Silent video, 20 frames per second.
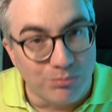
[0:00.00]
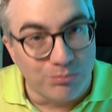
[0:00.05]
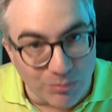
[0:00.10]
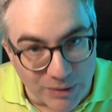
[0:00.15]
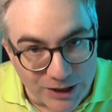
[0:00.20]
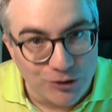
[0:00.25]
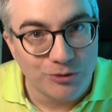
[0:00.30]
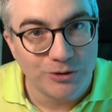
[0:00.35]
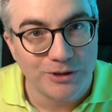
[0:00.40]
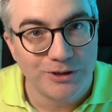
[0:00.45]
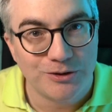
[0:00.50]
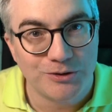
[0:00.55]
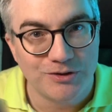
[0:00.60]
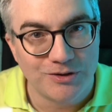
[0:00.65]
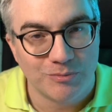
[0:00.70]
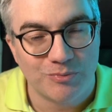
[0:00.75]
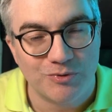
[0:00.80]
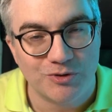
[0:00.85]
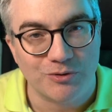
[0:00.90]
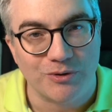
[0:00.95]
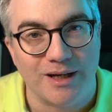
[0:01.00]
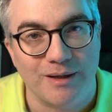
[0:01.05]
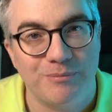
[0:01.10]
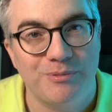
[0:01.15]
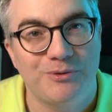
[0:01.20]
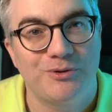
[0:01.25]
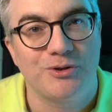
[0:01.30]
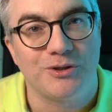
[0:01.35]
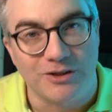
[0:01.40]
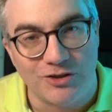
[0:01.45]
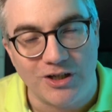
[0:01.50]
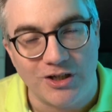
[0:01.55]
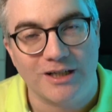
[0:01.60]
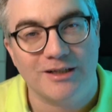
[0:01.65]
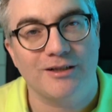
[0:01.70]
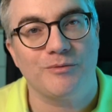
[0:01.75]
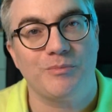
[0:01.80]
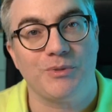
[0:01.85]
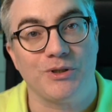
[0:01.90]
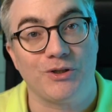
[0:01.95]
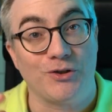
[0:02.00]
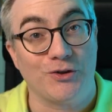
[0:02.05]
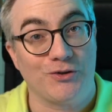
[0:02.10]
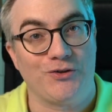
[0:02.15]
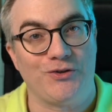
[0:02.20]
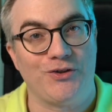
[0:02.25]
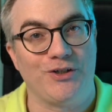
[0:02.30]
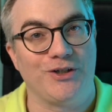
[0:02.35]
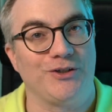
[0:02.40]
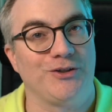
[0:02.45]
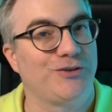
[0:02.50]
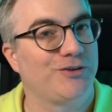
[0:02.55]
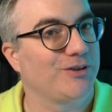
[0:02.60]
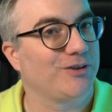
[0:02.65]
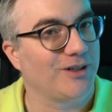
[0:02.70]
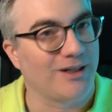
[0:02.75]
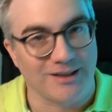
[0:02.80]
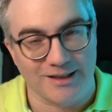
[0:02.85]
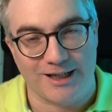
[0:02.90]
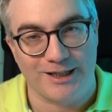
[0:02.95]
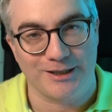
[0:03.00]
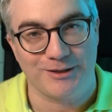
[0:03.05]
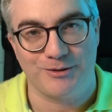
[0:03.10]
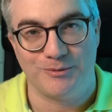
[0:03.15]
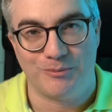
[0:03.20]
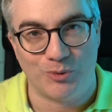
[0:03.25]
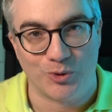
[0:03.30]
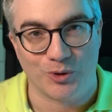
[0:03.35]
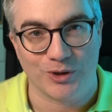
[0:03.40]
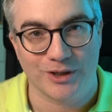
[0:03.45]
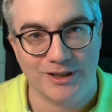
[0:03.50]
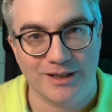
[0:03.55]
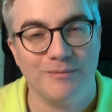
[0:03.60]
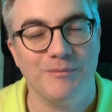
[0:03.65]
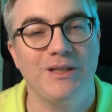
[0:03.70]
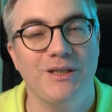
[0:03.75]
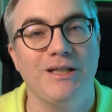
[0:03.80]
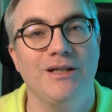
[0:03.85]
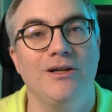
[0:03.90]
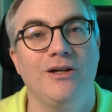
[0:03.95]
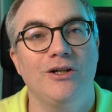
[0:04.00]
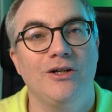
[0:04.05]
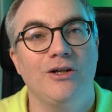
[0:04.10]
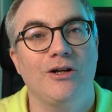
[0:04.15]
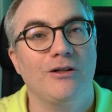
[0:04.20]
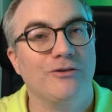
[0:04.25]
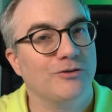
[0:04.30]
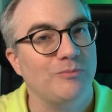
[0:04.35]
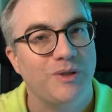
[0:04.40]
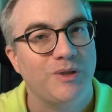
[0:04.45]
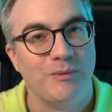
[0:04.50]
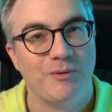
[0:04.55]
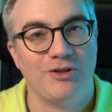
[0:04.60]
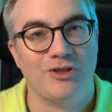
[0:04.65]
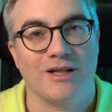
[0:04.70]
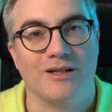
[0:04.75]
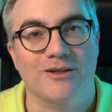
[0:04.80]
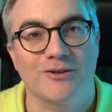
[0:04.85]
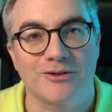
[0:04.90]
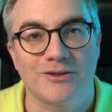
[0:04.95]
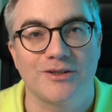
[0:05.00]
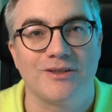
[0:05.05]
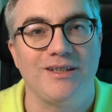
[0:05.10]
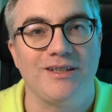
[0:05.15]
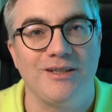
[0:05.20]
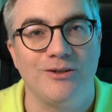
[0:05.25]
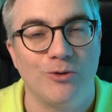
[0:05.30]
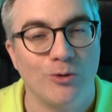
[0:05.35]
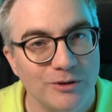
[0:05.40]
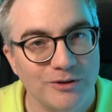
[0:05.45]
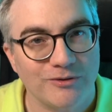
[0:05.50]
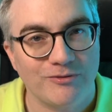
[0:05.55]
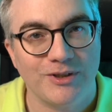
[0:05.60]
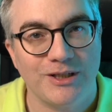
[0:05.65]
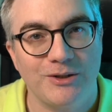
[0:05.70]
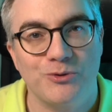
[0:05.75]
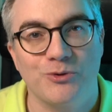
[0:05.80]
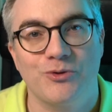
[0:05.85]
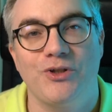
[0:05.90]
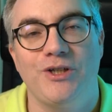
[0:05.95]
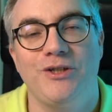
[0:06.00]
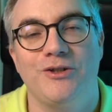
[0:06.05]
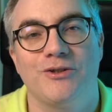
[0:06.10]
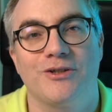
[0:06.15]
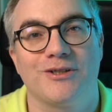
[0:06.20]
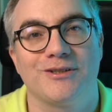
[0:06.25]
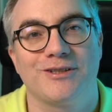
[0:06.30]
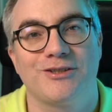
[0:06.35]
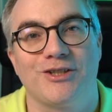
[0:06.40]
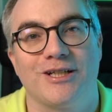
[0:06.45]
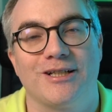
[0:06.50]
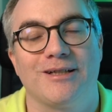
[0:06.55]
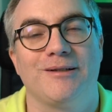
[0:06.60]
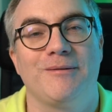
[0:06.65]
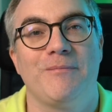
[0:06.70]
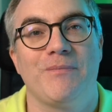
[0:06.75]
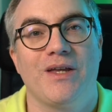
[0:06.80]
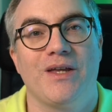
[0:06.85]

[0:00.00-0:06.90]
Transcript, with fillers: Make sure to subscribe to the channel because there's a lot more coming. Also maybe check out the older videos here on the channel.